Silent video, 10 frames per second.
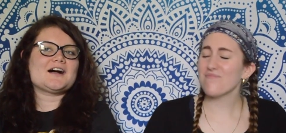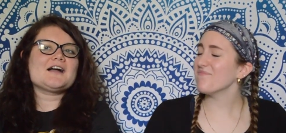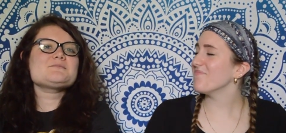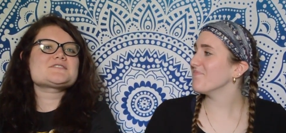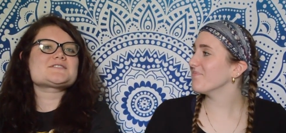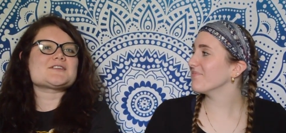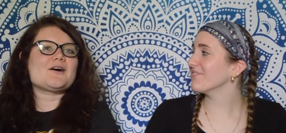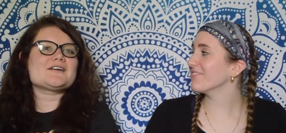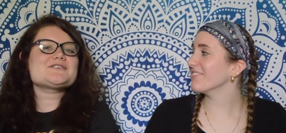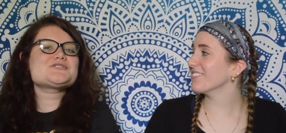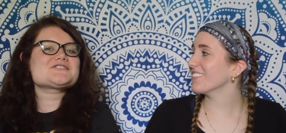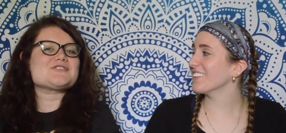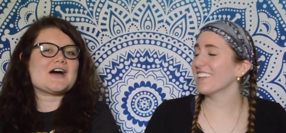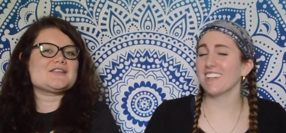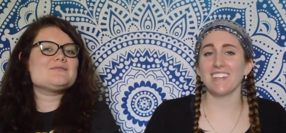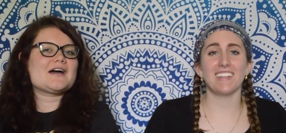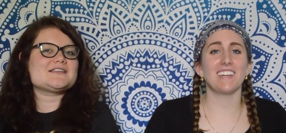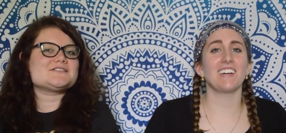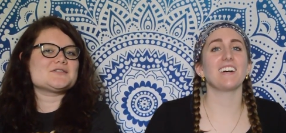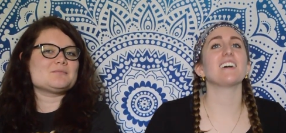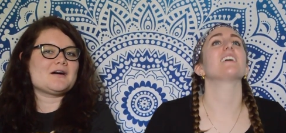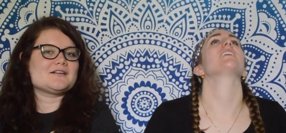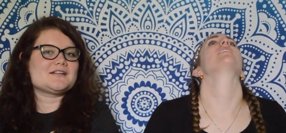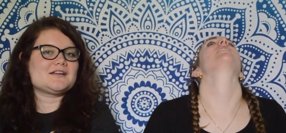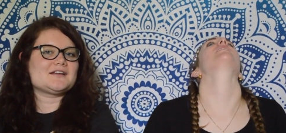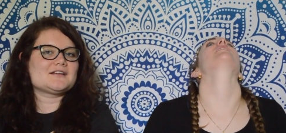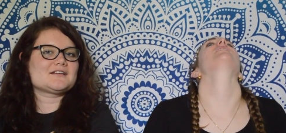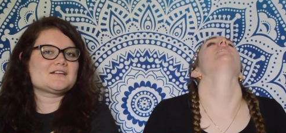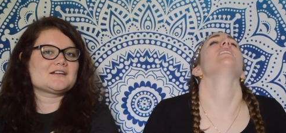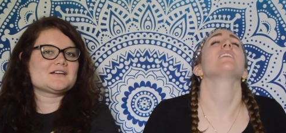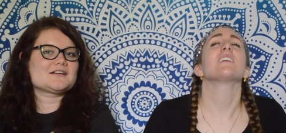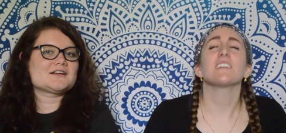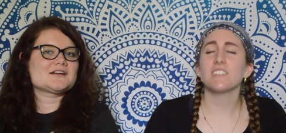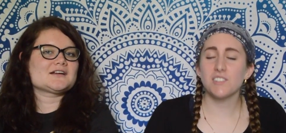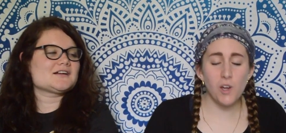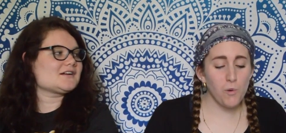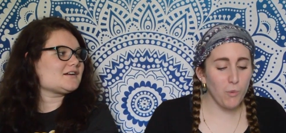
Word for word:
Speaker 1: I'm sorry, she's not invited to the party.
Speaker 2: Uh, Snow